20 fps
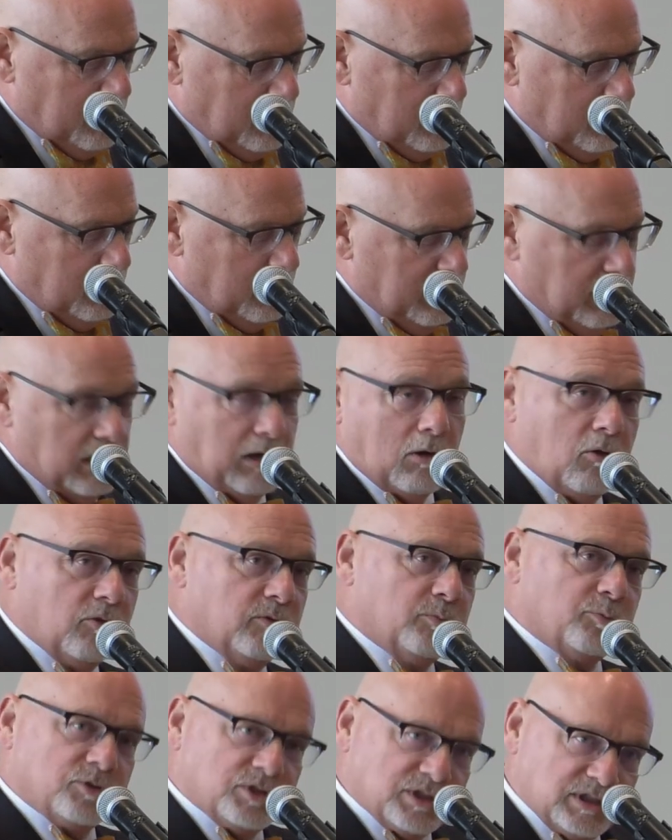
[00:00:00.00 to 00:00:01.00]
And
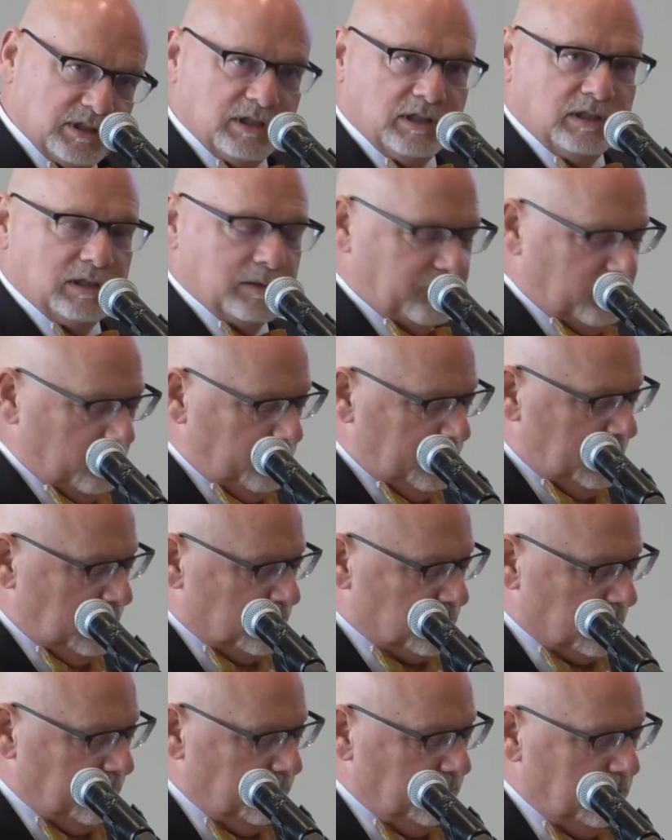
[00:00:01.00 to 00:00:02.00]
all the preceding
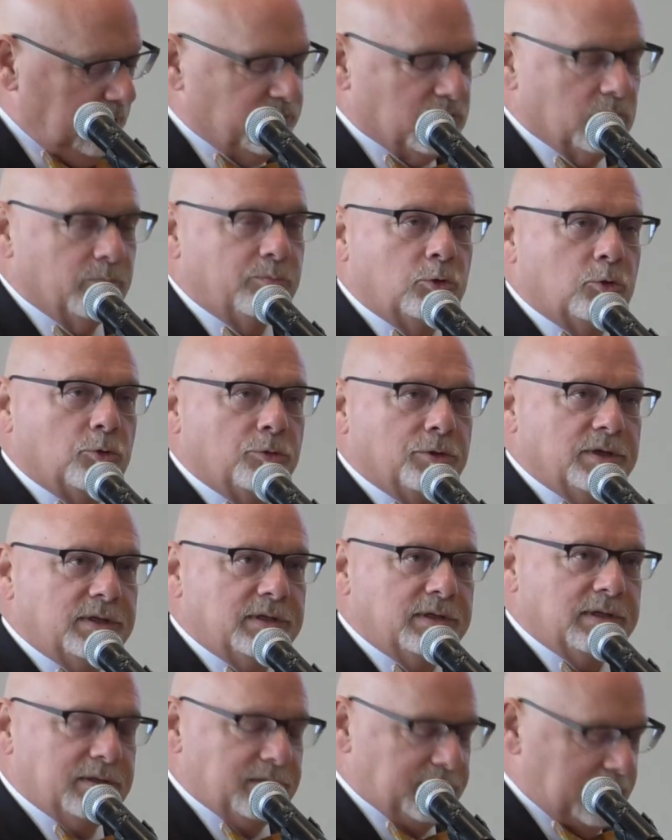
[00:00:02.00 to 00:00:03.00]
information I believe is
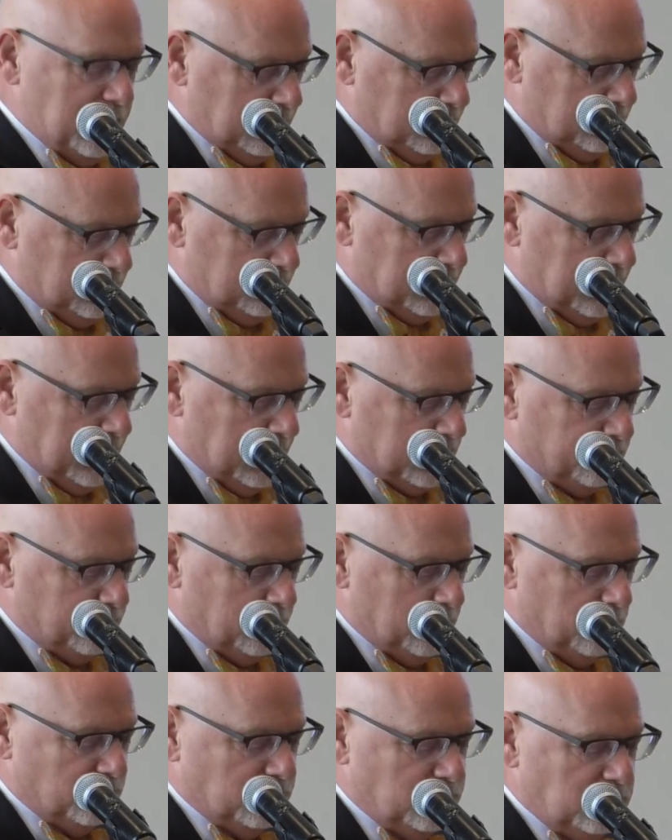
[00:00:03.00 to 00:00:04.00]
important, and
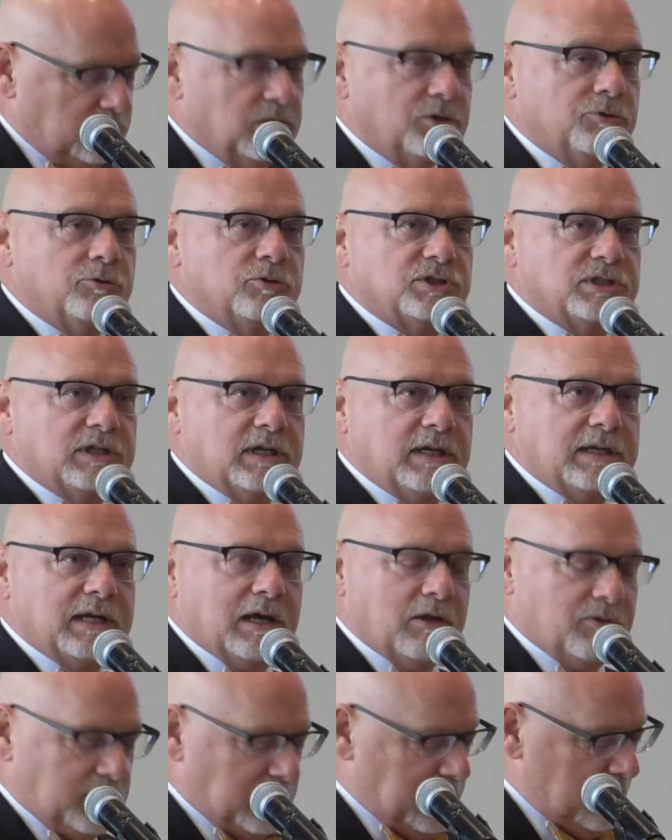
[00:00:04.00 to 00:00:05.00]
taxpayers need to understand
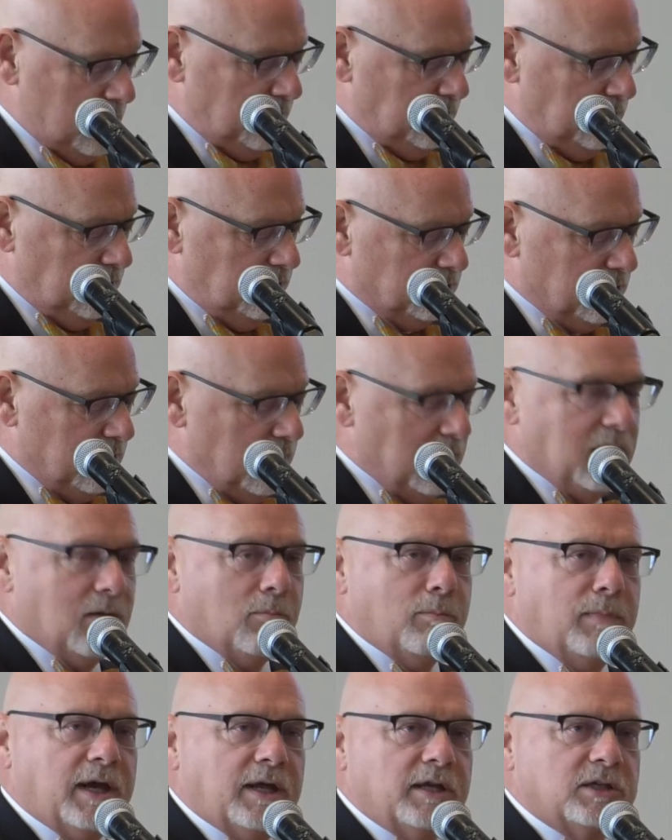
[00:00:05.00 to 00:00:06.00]
how the county is
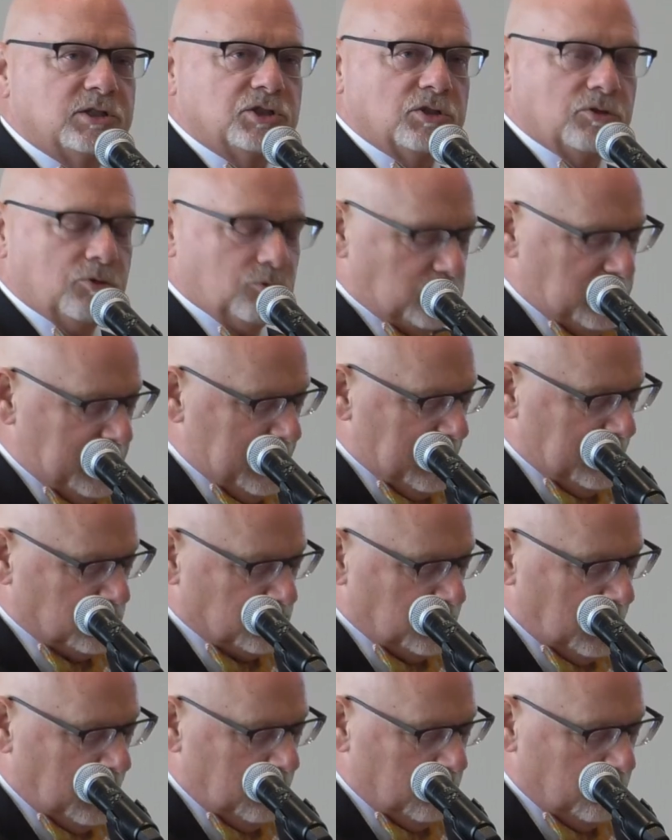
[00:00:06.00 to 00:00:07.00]
managing their tax
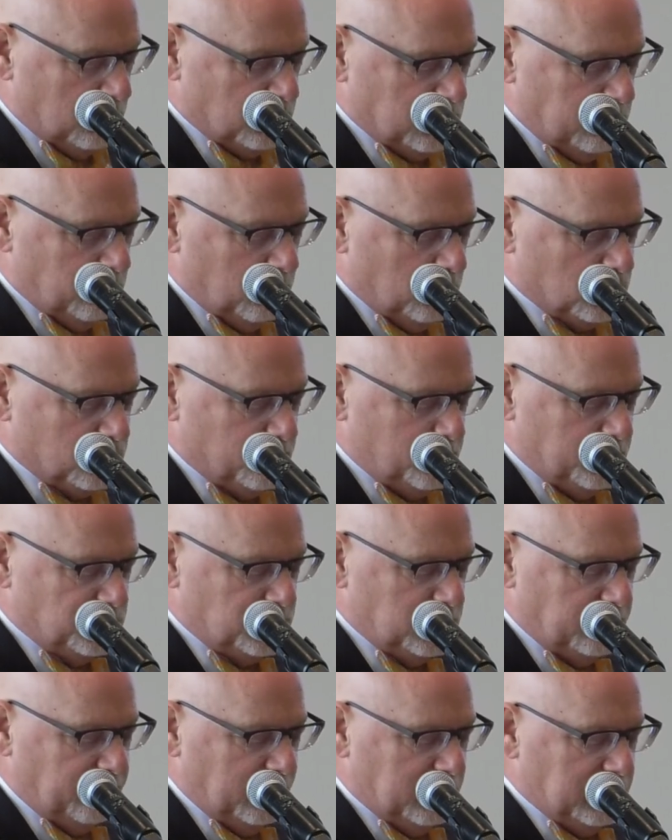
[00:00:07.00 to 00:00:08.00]
dollars, and more
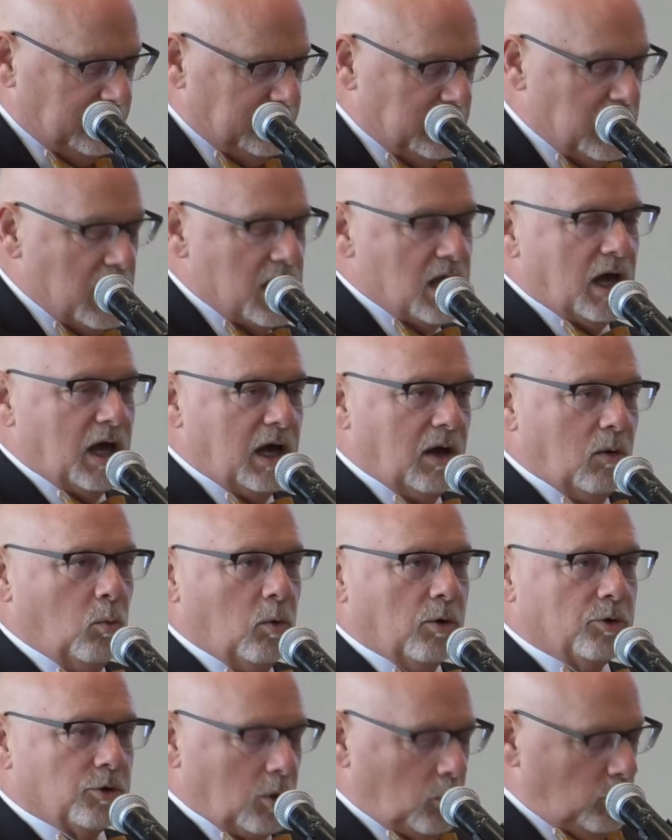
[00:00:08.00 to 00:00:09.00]
specifically,
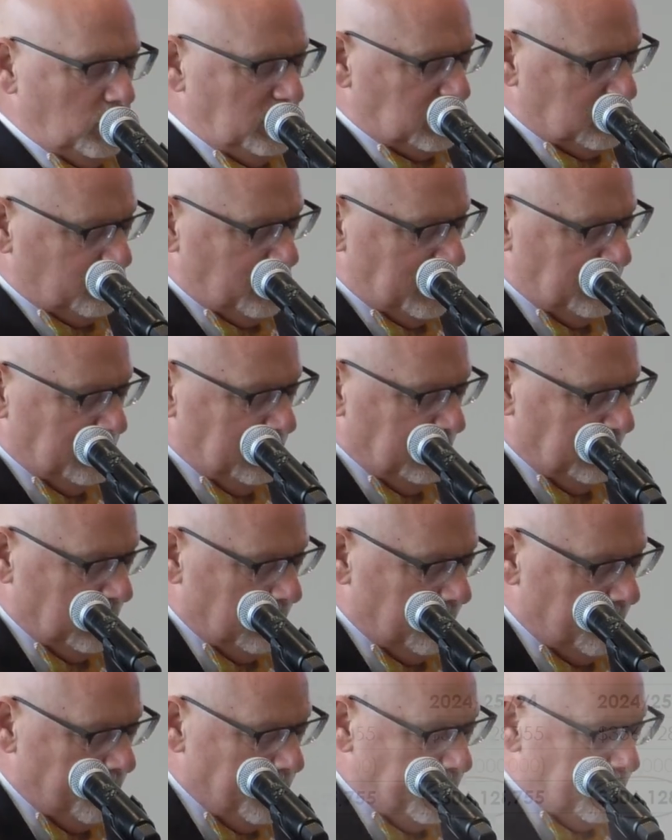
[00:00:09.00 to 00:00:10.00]
what are we spending
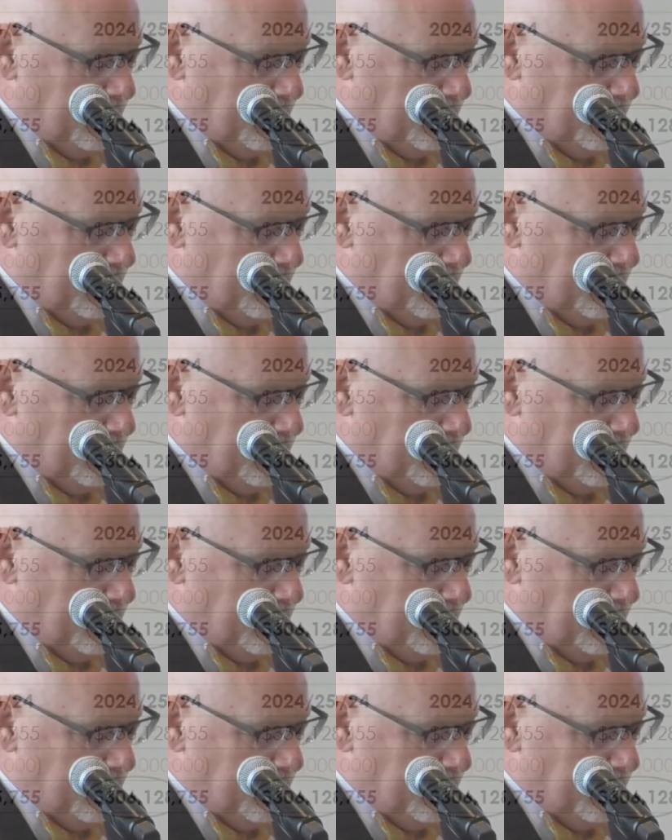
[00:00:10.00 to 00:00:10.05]
them.